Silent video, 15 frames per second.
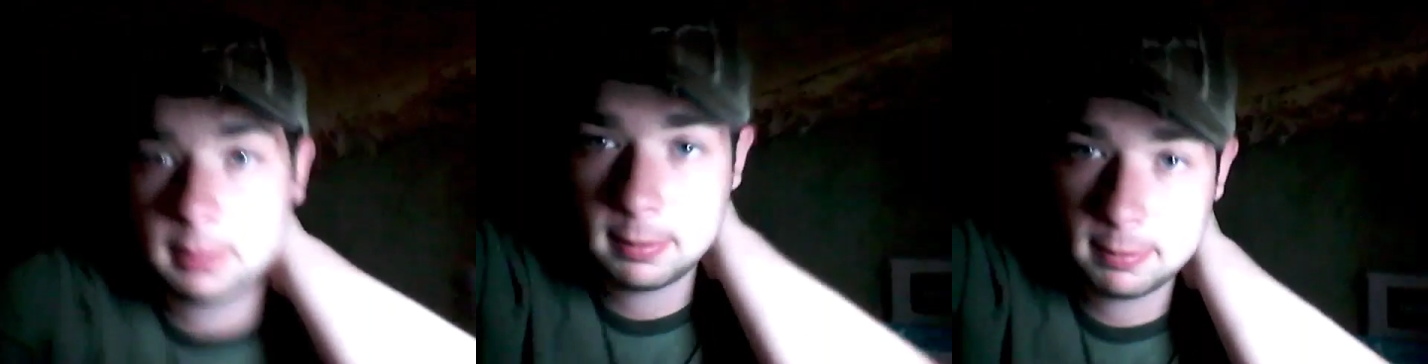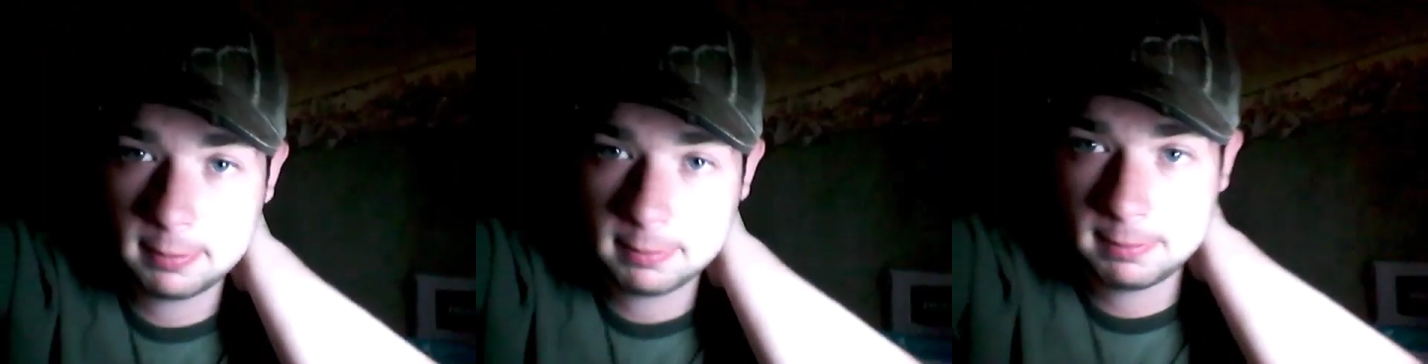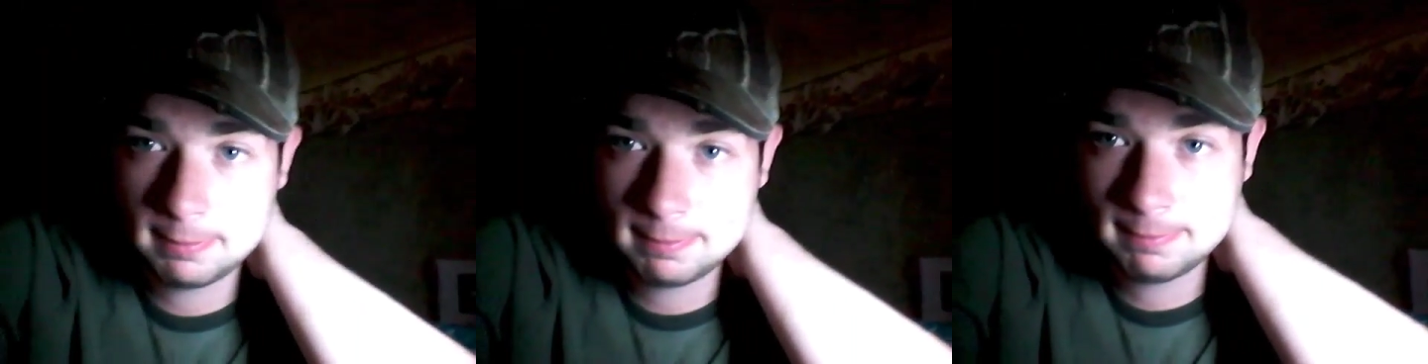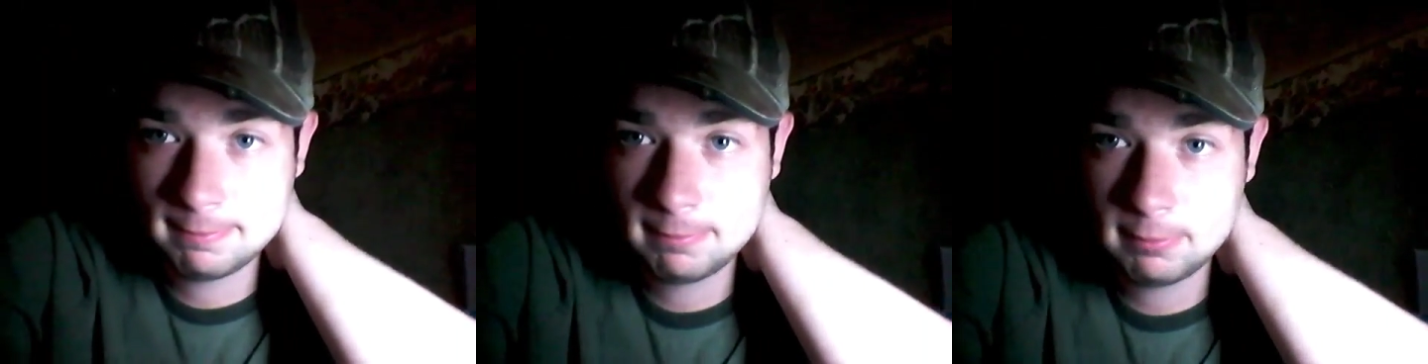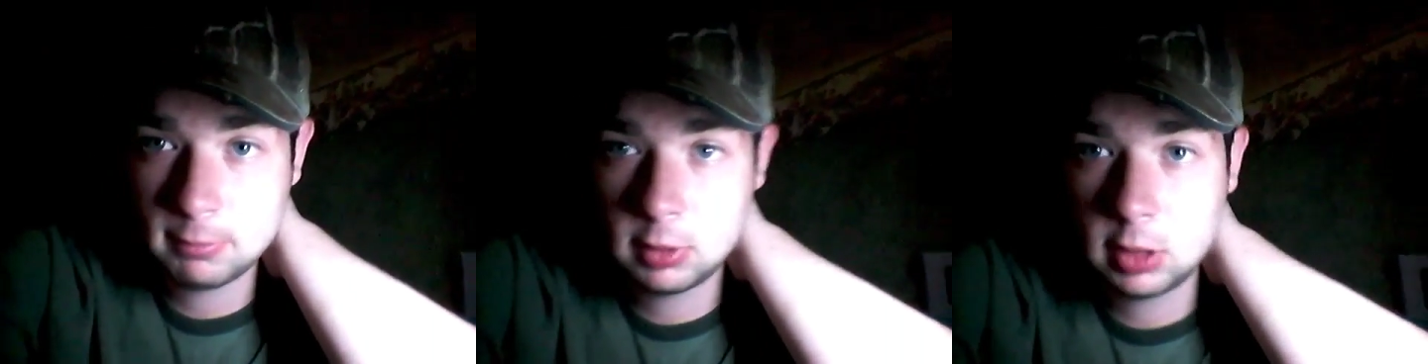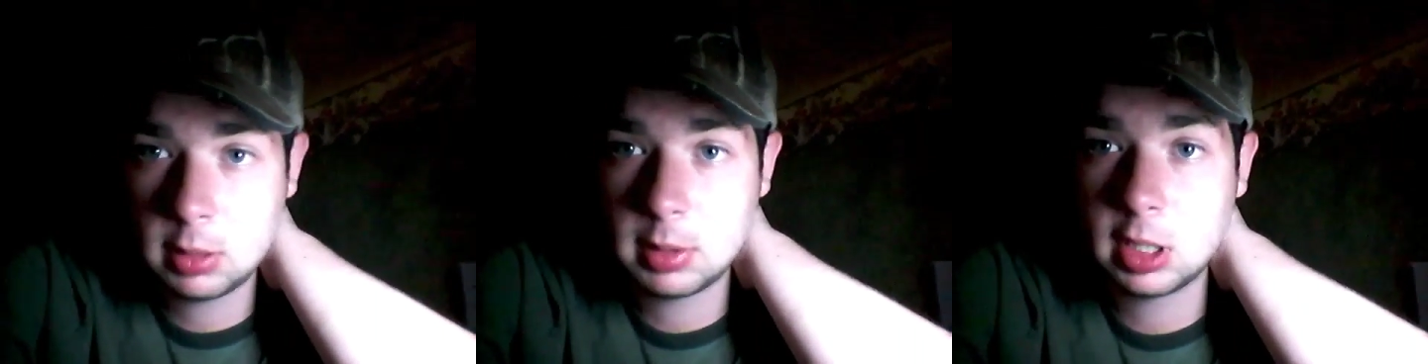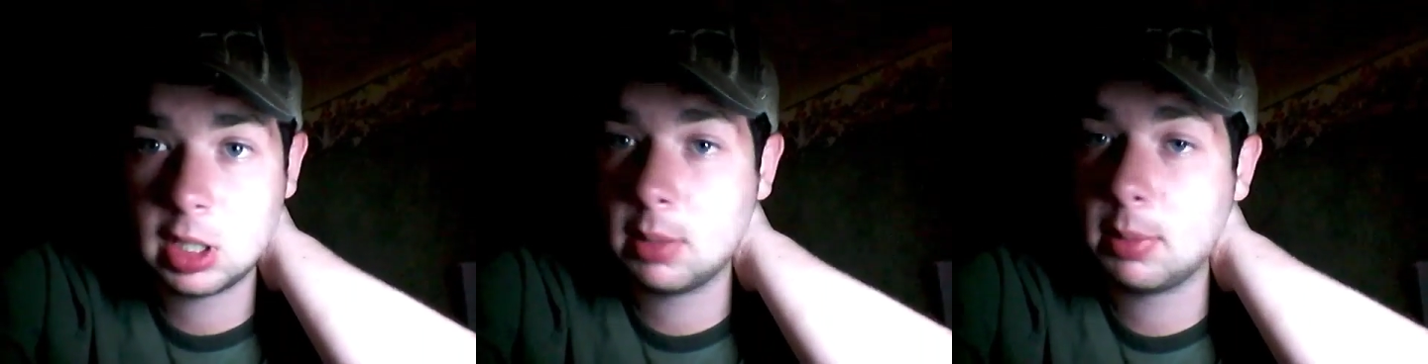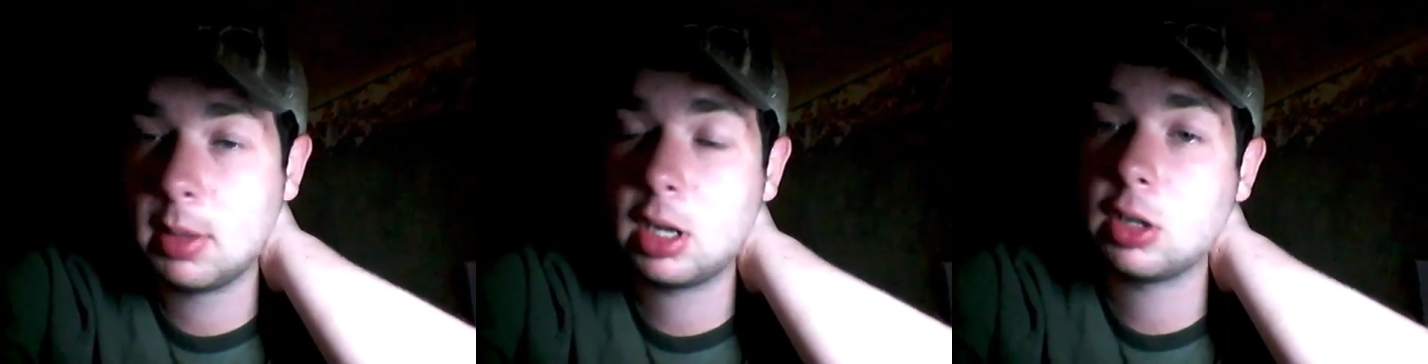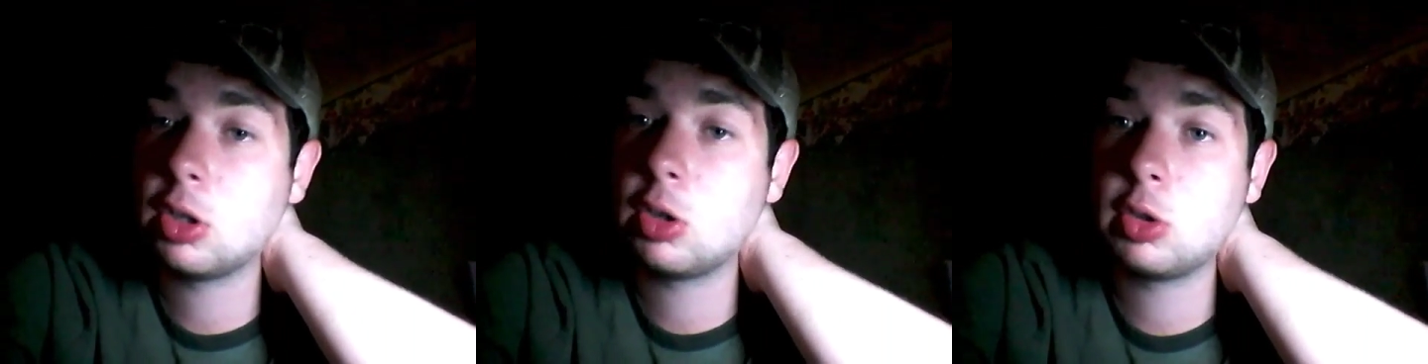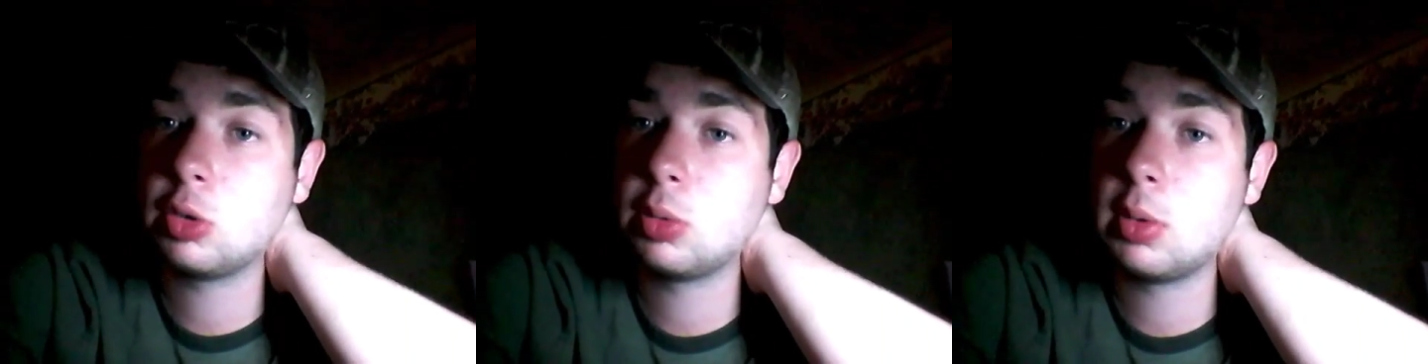I mean, I'm not going
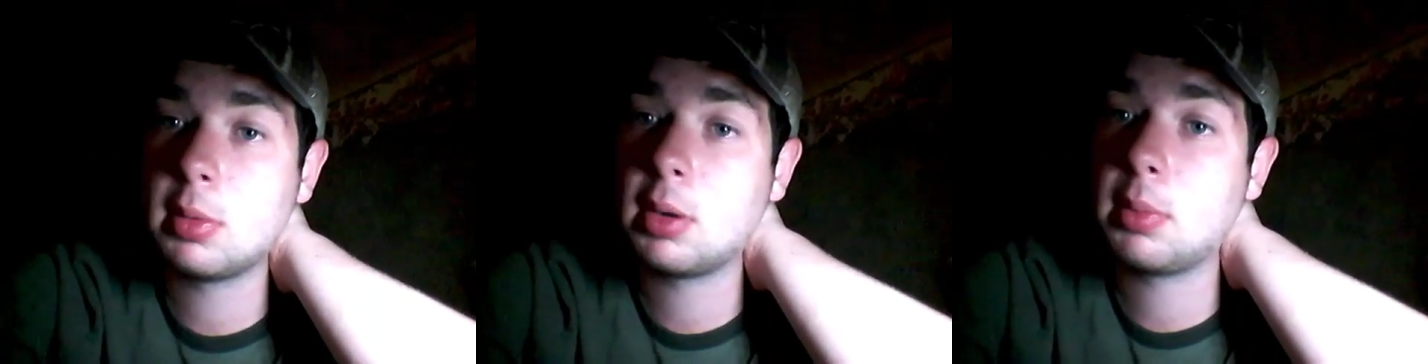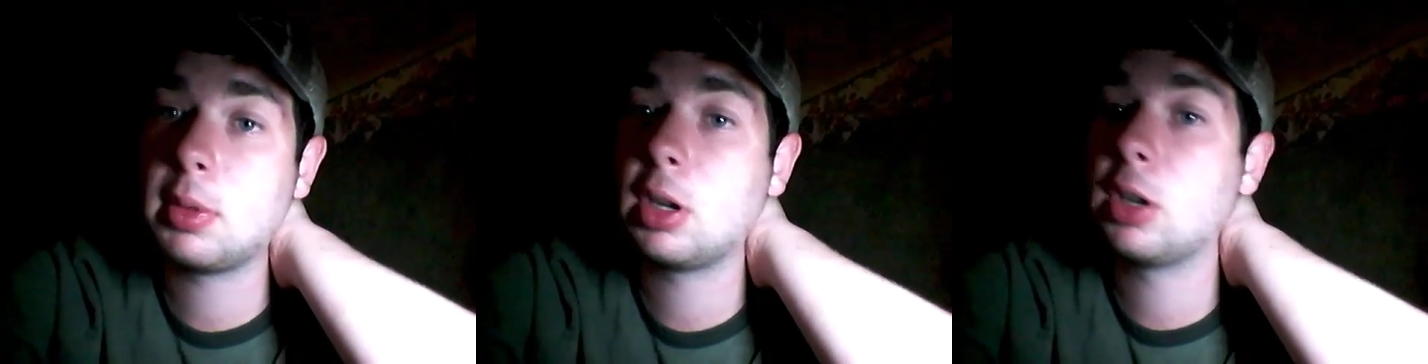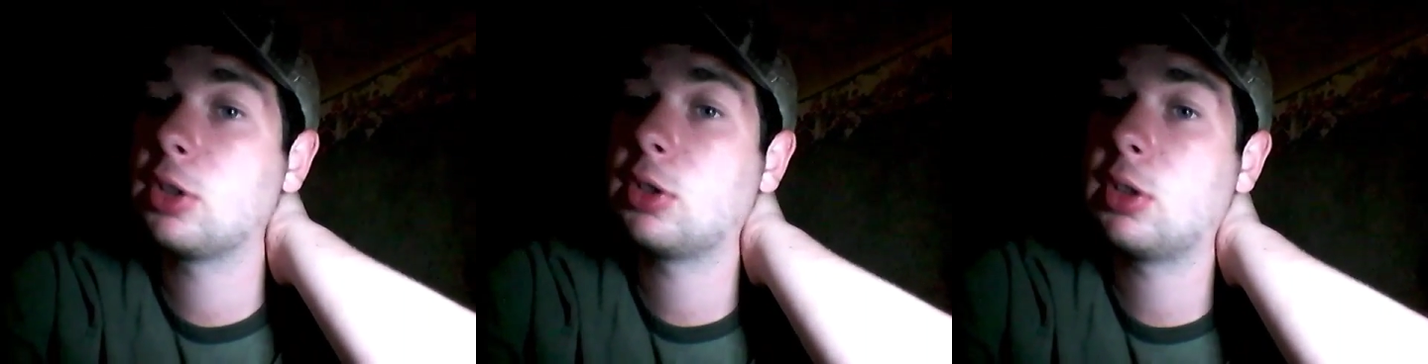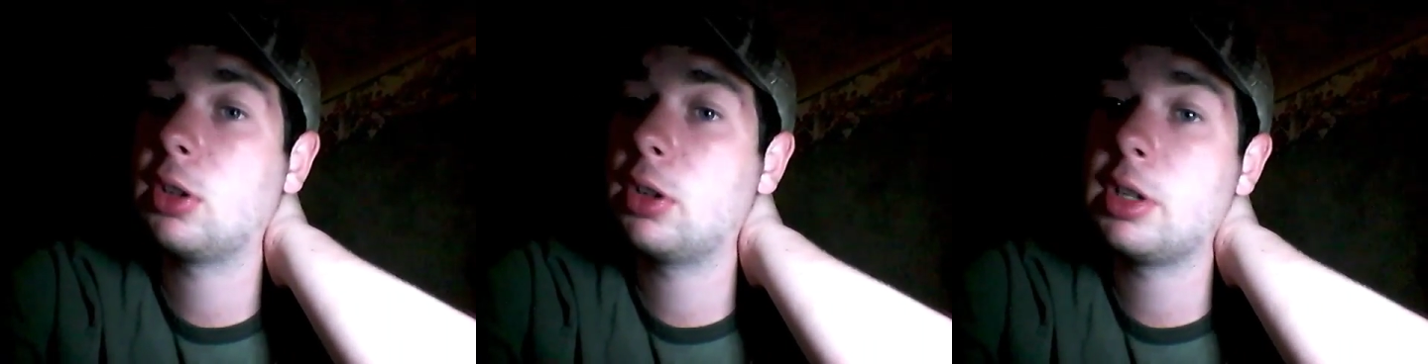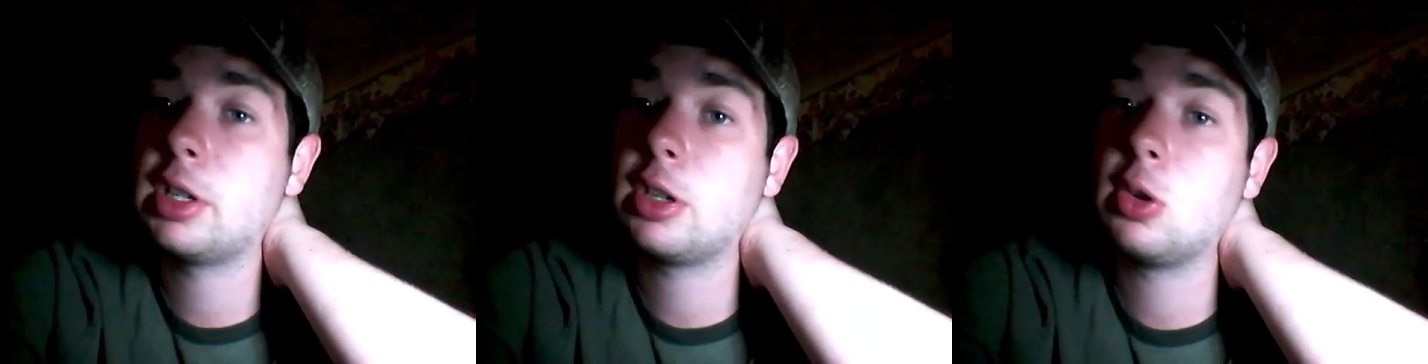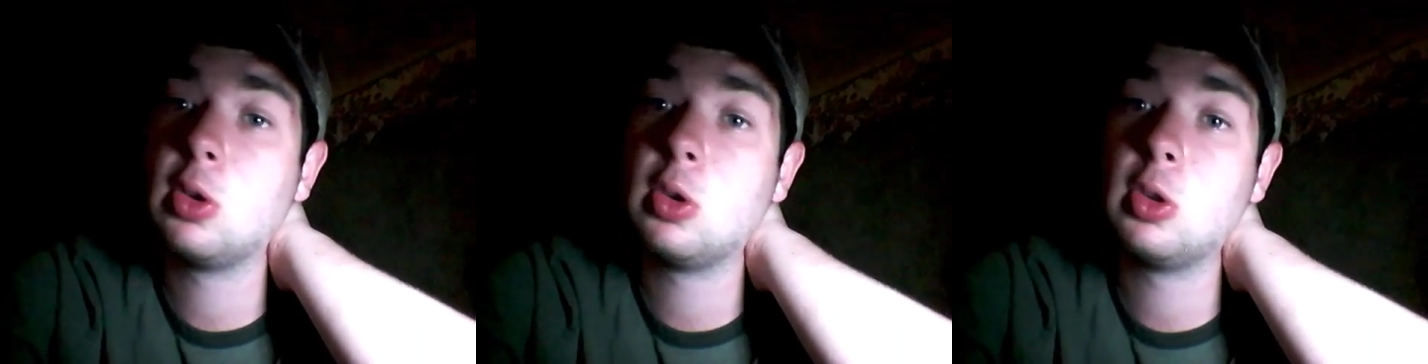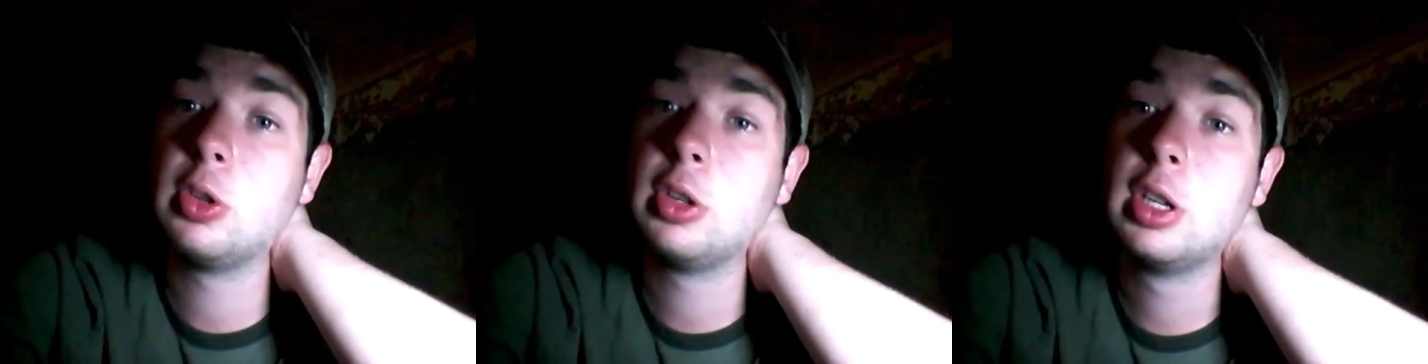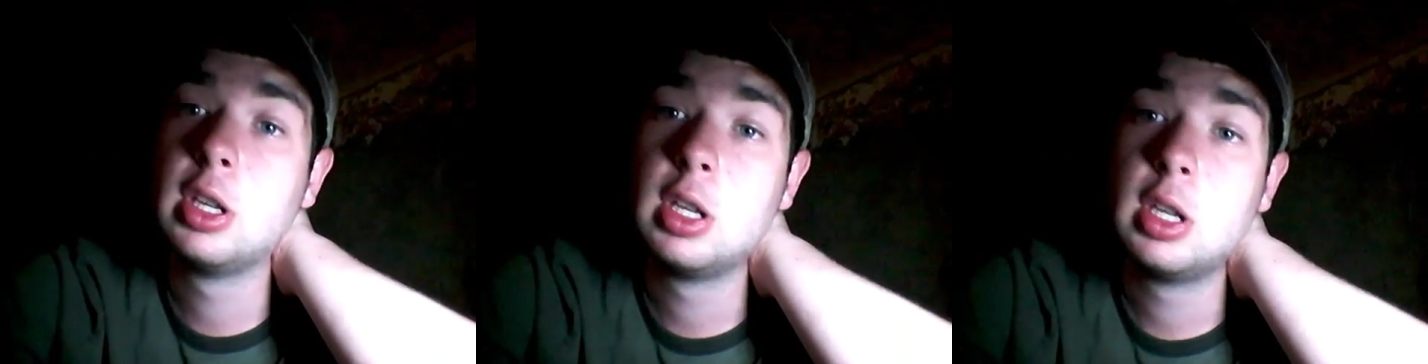to go swimming up there. It's literally cold.